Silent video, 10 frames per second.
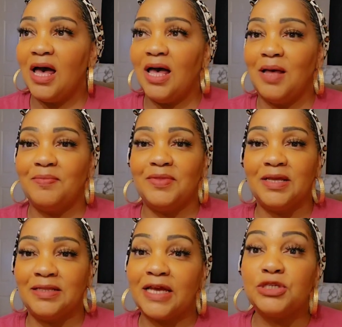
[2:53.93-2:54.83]
Um,
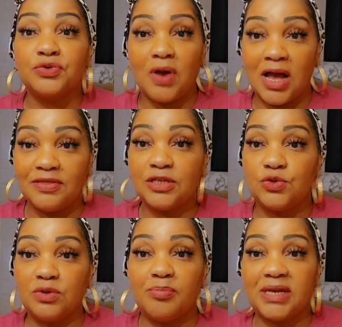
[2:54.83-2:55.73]
they try, they
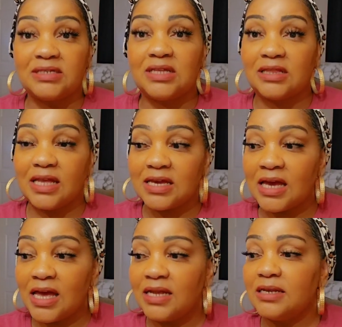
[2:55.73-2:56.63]
do the best that they
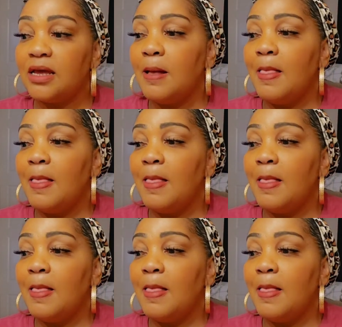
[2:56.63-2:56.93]
can,